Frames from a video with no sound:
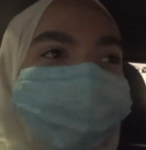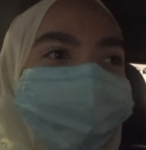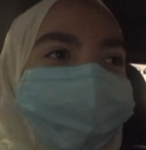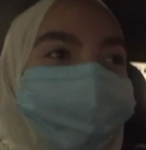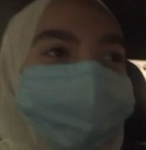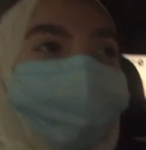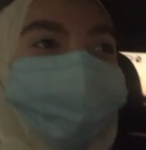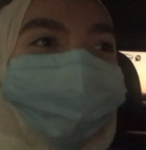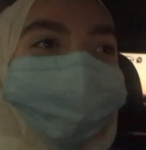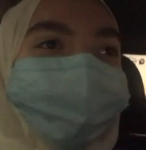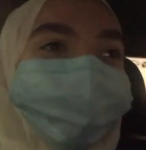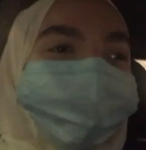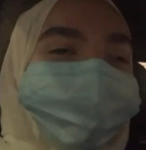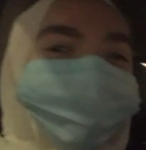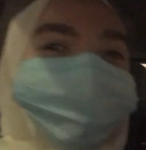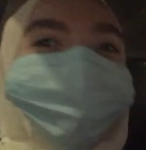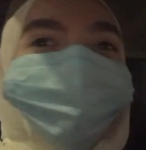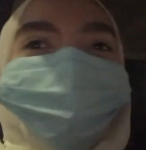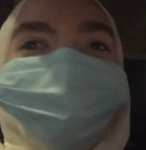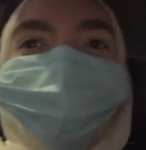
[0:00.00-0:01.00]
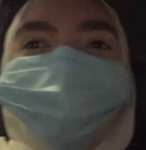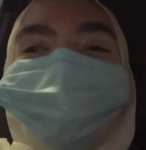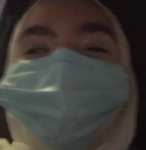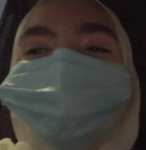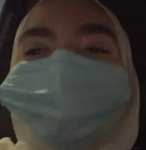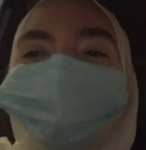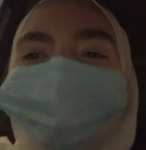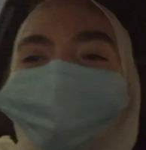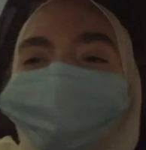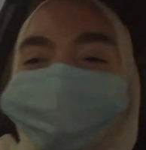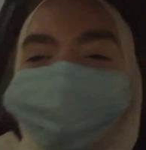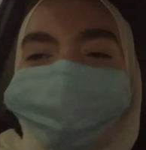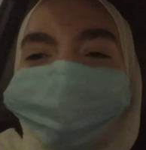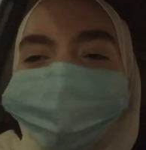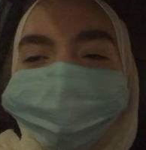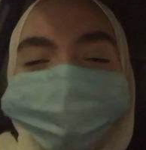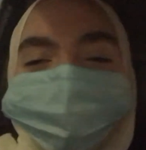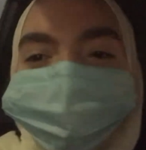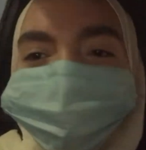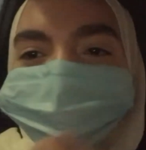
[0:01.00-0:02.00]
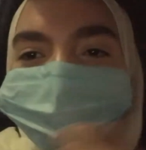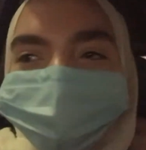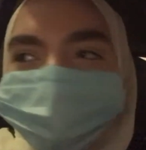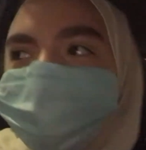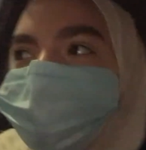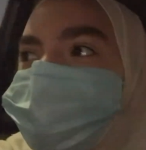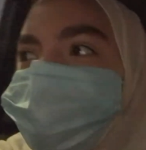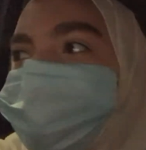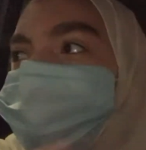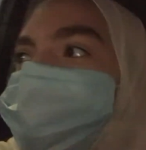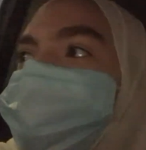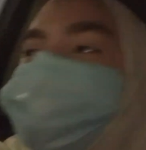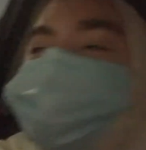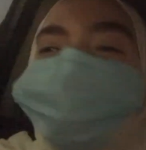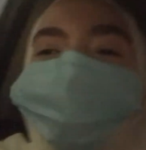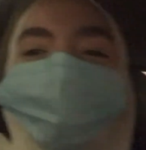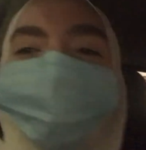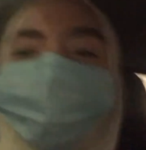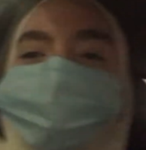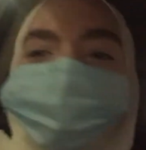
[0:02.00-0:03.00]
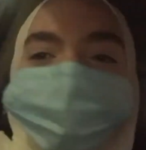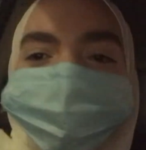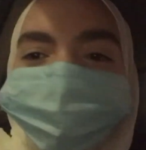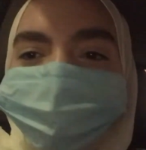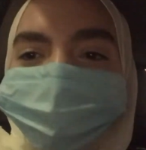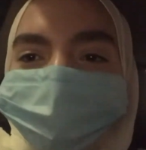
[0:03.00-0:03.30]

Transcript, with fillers: Like you're watching a Tas Art video. What do you? What What else do you want?